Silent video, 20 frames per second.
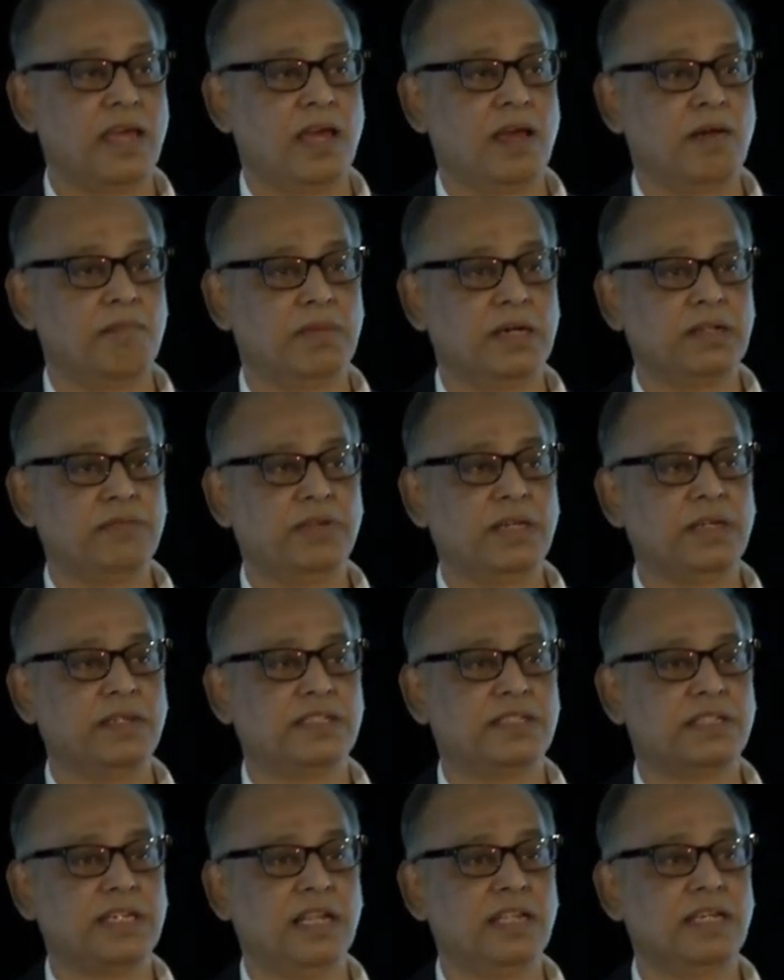but we
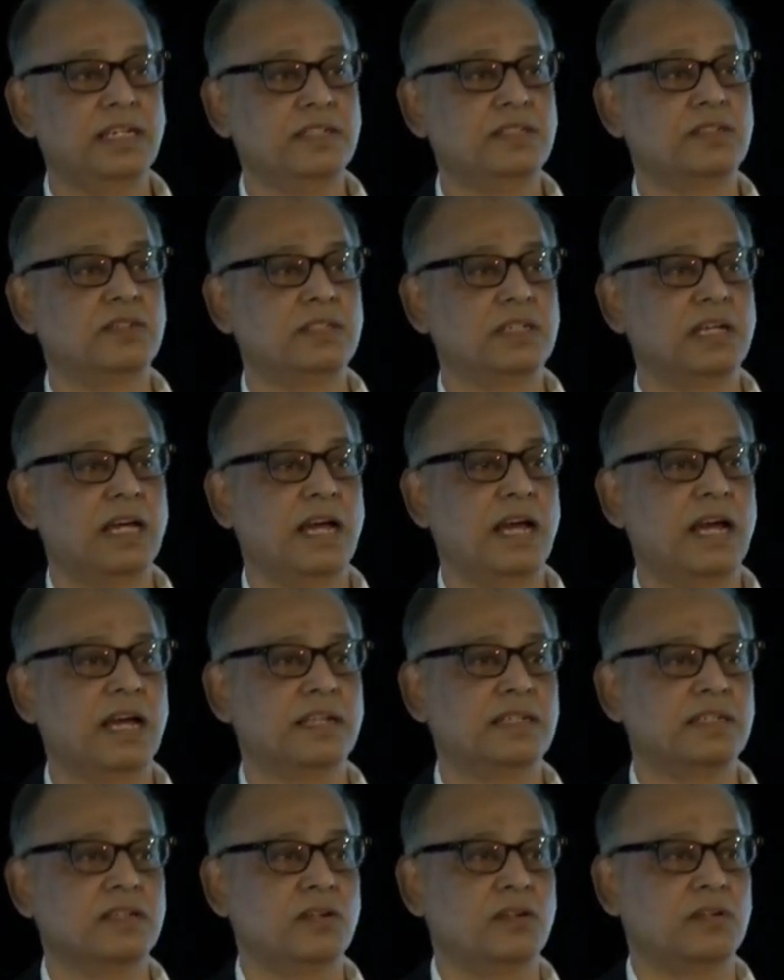sell it
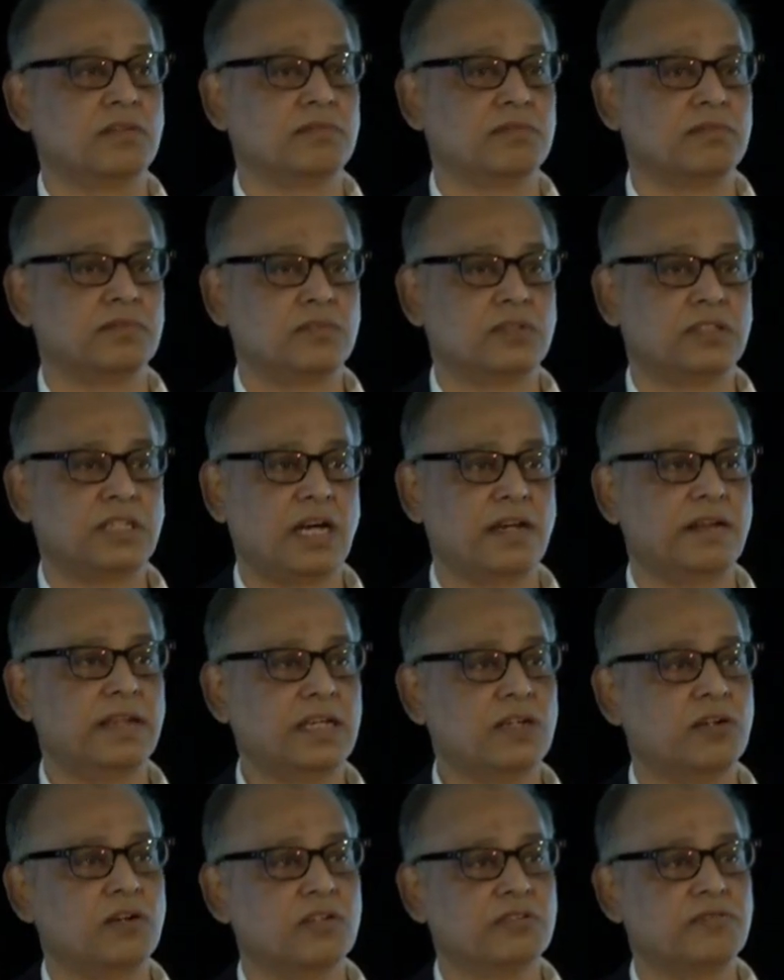at
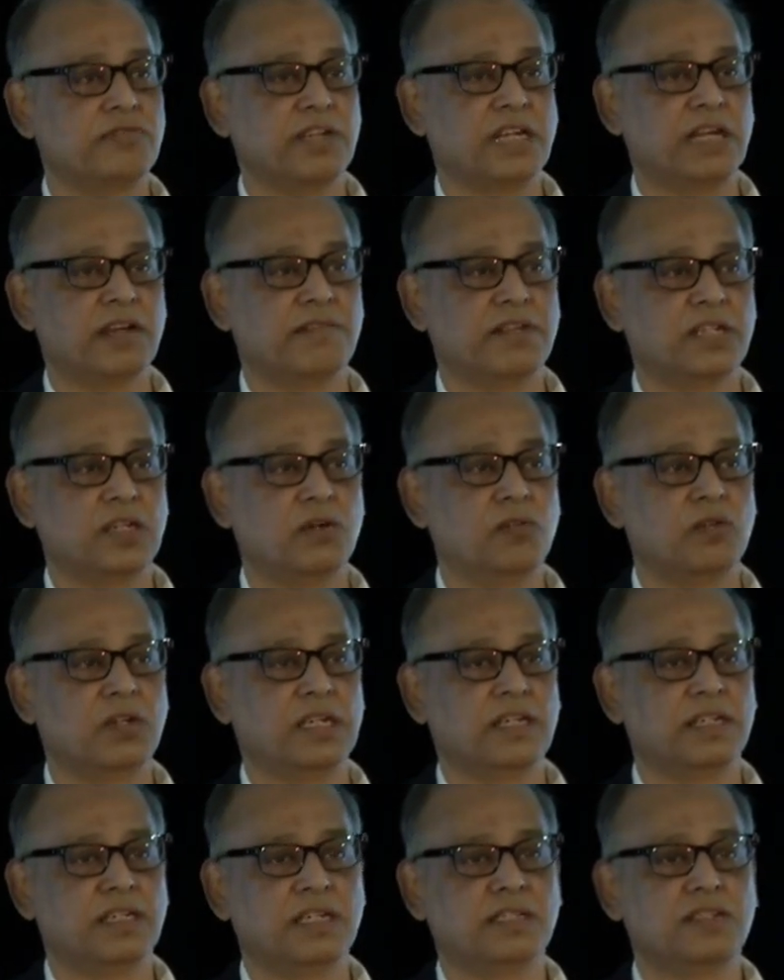direct cost recovery
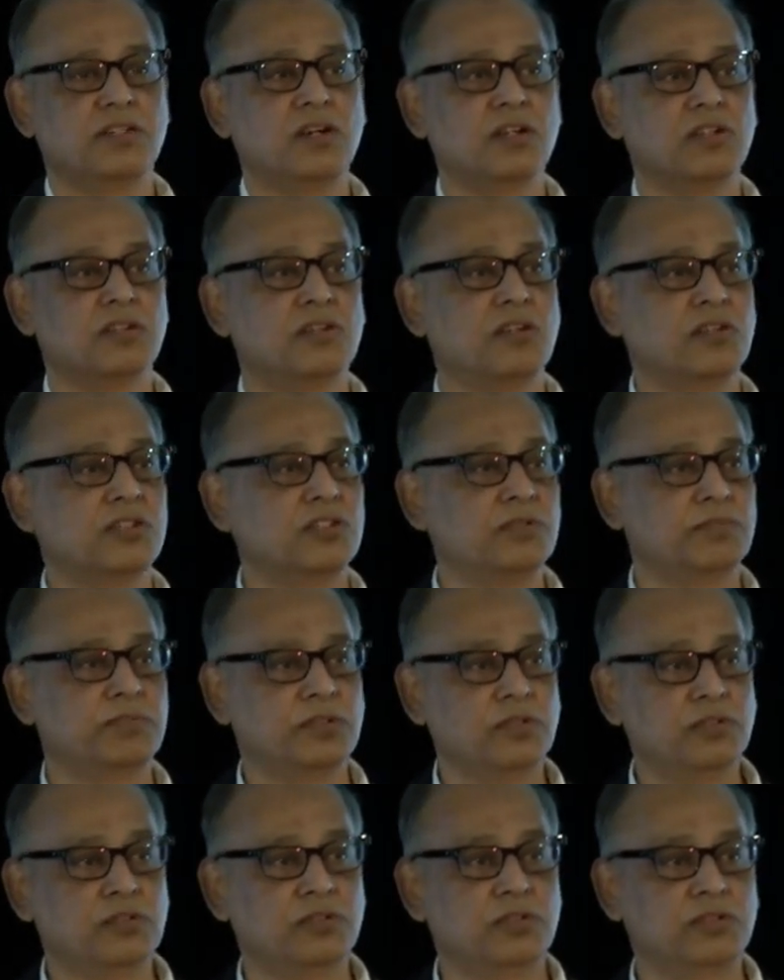only. It does not
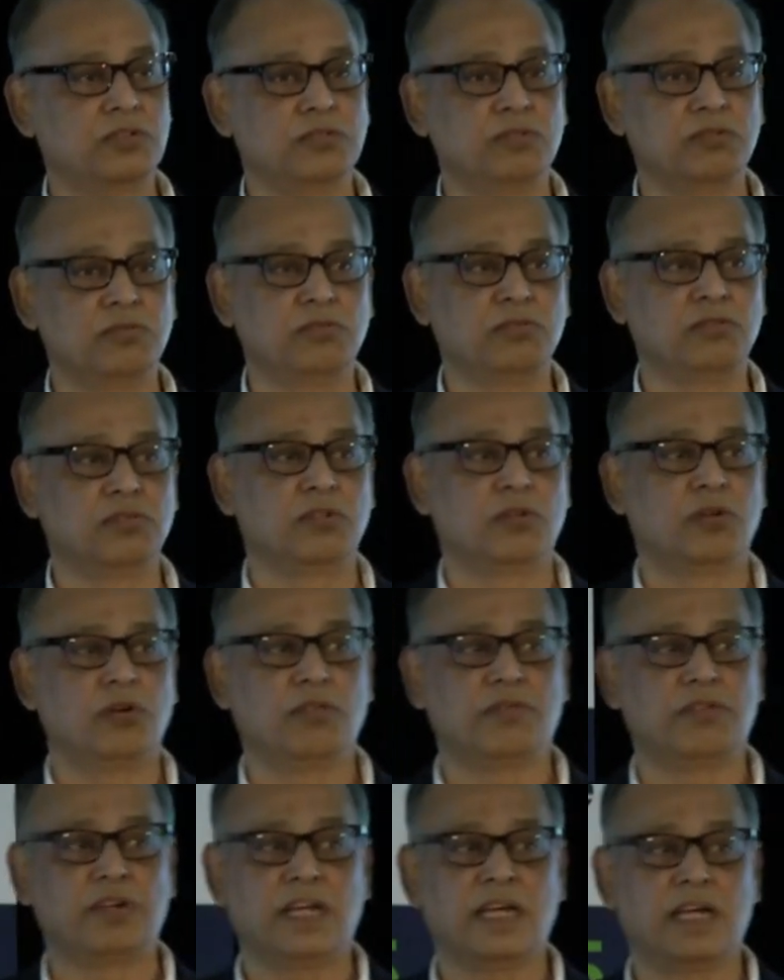contribute to
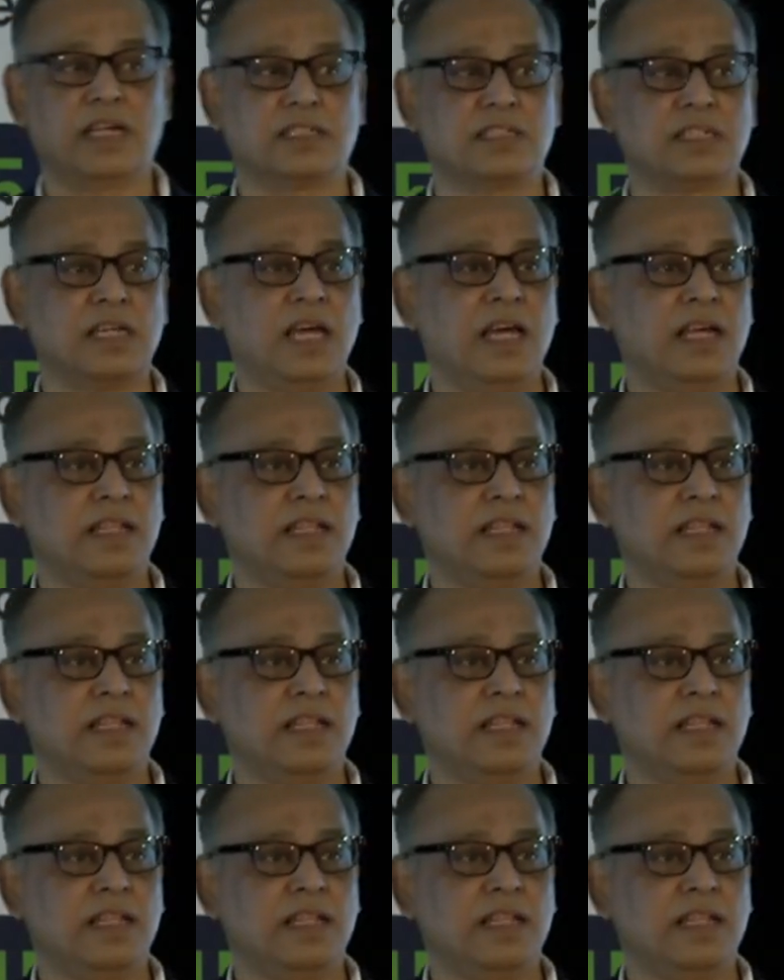overheads.